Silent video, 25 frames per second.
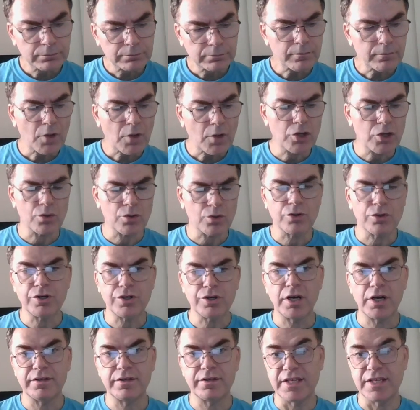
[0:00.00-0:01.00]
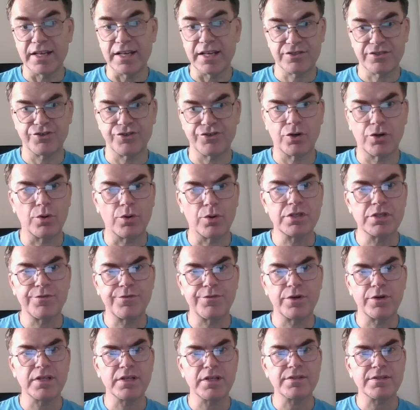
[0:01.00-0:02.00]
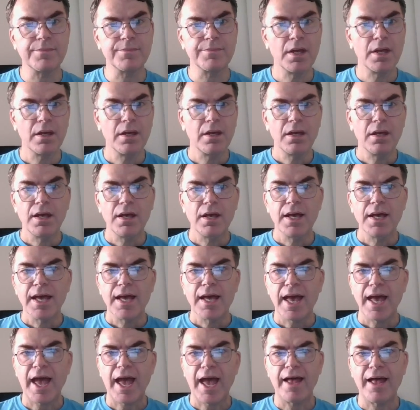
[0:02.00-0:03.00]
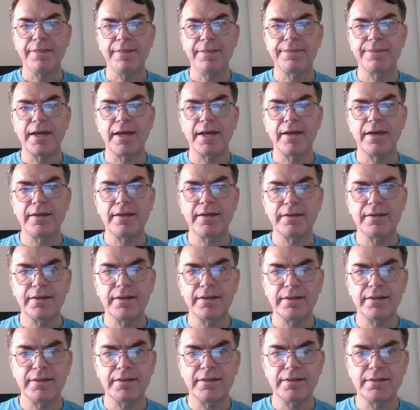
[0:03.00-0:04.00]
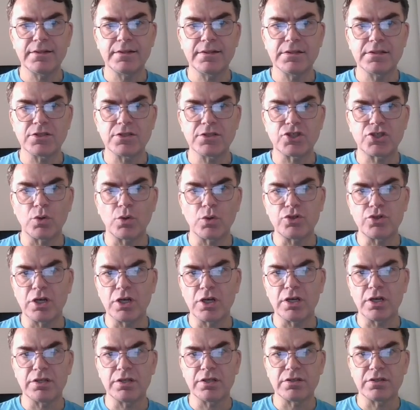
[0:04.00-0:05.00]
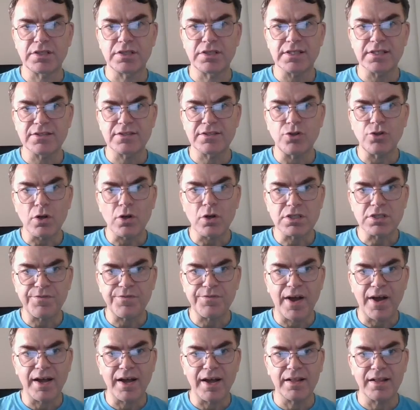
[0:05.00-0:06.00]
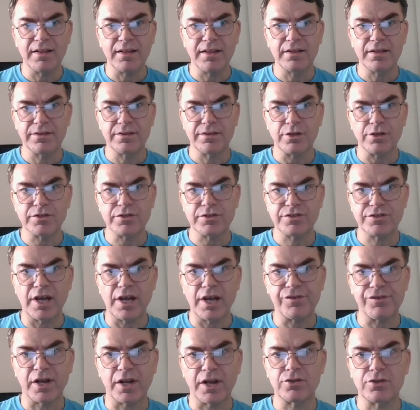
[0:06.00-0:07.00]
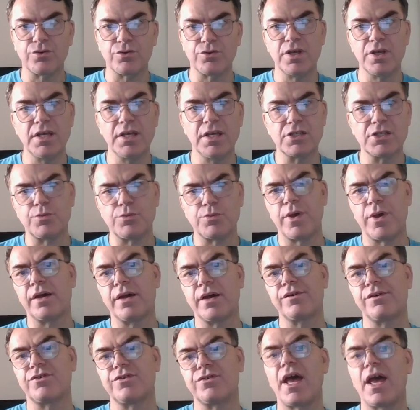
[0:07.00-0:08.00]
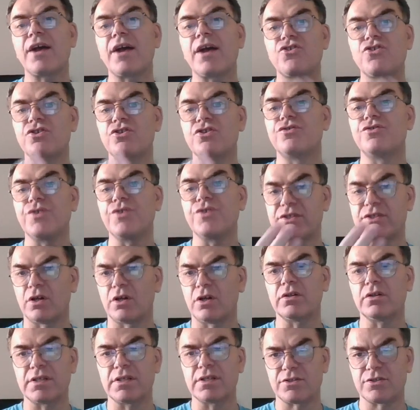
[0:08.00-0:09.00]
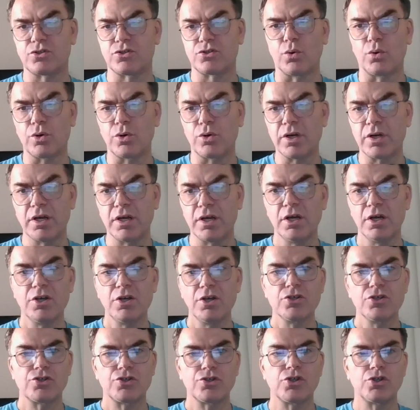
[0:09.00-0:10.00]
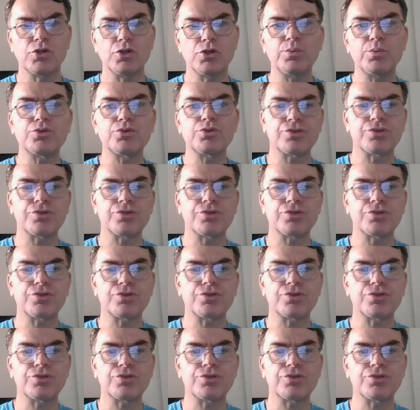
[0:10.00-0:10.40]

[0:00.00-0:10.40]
your DNS records for this, and so this docs file, docs directory, is where the actual result is stored. So you would